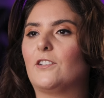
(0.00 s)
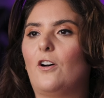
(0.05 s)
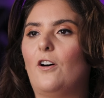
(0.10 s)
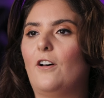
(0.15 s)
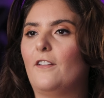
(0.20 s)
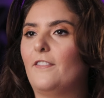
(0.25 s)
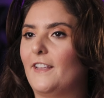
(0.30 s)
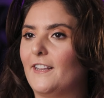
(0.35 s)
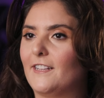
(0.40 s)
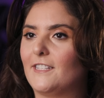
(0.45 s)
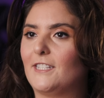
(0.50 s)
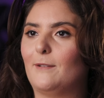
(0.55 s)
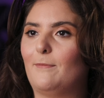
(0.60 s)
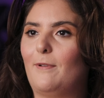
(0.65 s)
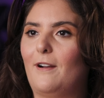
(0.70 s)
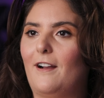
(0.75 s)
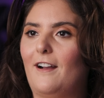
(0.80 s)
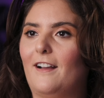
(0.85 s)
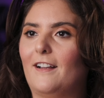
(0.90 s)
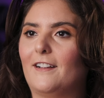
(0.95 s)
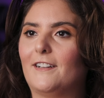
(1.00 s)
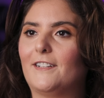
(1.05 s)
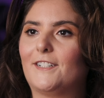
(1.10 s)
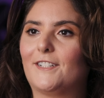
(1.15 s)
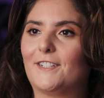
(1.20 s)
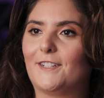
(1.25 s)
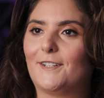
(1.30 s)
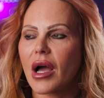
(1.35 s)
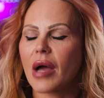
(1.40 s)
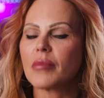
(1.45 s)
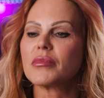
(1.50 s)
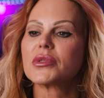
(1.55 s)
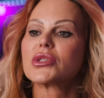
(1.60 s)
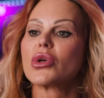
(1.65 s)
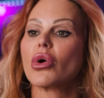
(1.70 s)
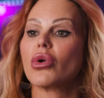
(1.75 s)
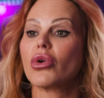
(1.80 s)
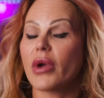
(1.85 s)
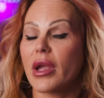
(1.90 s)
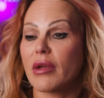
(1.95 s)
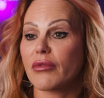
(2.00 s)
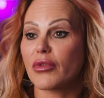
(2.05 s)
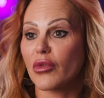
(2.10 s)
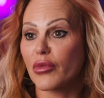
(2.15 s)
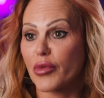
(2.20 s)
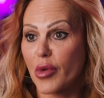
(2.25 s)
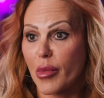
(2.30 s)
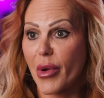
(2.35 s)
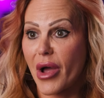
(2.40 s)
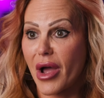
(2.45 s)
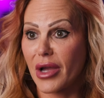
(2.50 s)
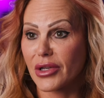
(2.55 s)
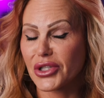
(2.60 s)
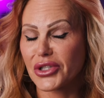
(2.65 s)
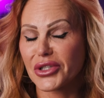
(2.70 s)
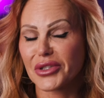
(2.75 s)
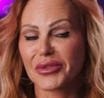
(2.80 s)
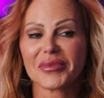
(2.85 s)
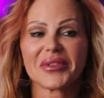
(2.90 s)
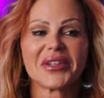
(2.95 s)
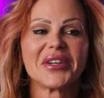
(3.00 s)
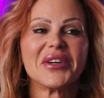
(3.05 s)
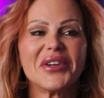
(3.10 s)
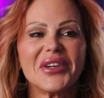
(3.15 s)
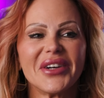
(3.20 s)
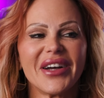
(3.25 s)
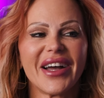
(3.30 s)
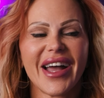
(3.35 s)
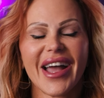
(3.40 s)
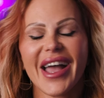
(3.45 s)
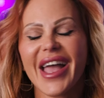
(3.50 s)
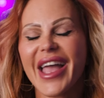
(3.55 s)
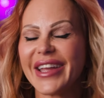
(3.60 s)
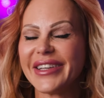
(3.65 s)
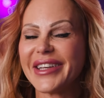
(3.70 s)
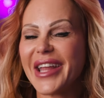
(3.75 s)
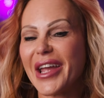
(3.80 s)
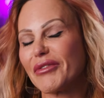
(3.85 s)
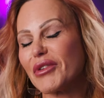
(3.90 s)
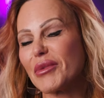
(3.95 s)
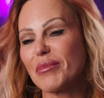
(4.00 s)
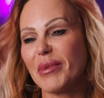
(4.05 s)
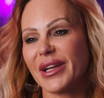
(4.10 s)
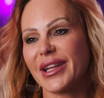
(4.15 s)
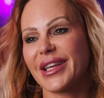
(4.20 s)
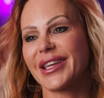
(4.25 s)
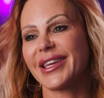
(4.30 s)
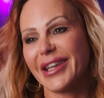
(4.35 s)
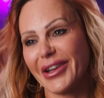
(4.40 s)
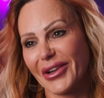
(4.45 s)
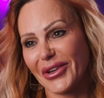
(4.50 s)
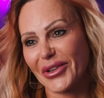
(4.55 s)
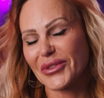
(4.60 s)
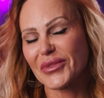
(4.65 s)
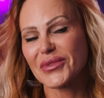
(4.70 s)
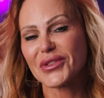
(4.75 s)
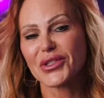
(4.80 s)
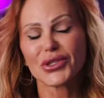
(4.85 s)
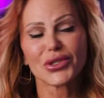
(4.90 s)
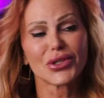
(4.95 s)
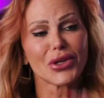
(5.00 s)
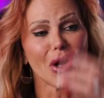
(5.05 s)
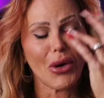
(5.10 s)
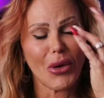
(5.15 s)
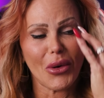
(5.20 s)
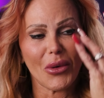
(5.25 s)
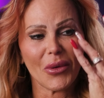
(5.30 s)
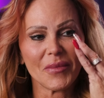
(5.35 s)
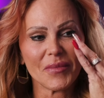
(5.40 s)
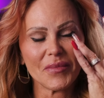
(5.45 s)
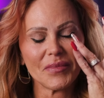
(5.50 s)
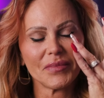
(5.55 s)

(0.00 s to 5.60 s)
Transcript: all thanks to Posh. I'm so grateful for Posh and everybody here. So,